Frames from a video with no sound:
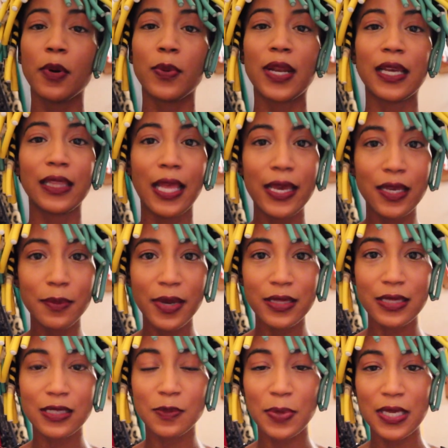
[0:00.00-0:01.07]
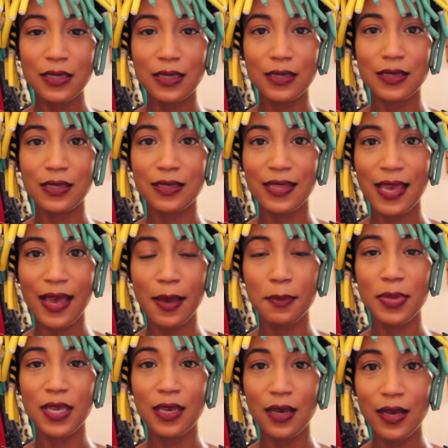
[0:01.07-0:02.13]
But what I like about these pieces is
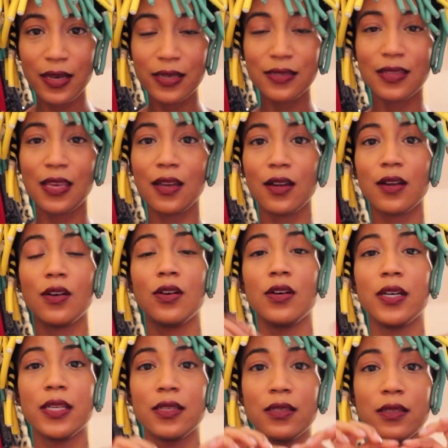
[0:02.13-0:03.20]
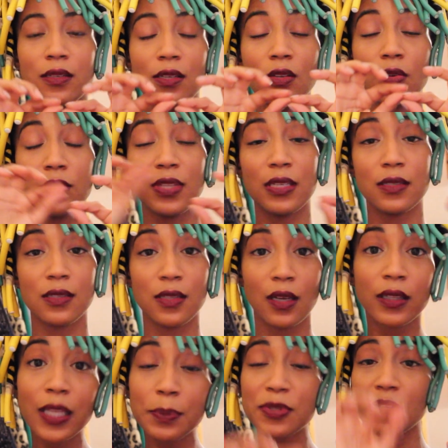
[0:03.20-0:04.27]
that because they are on, you know, the
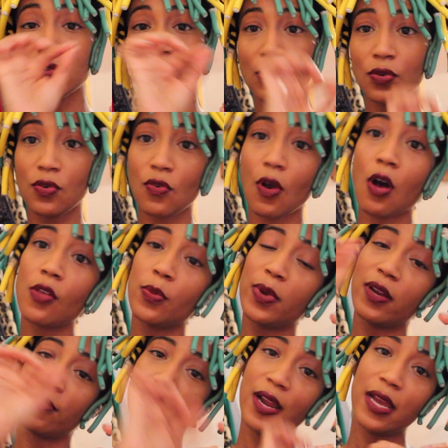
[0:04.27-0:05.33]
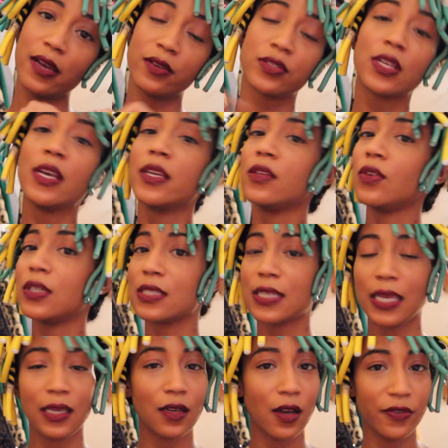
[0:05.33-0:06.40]
clips are sewn all the way around, you can
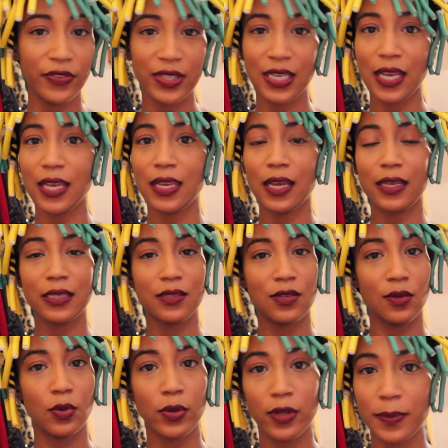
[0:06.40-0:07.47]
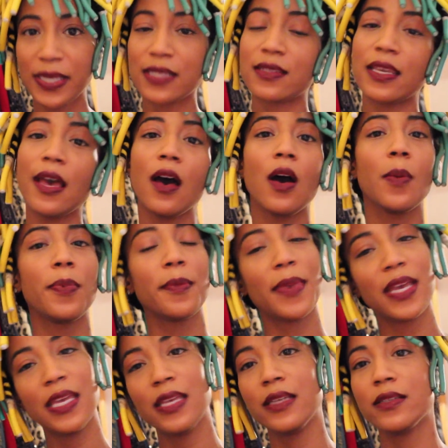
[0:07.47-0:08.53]
take it off at night, I can still oil my scalp and
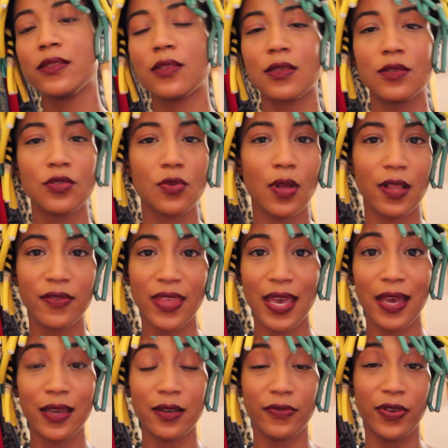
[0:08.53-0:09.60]
my ends and do all of that.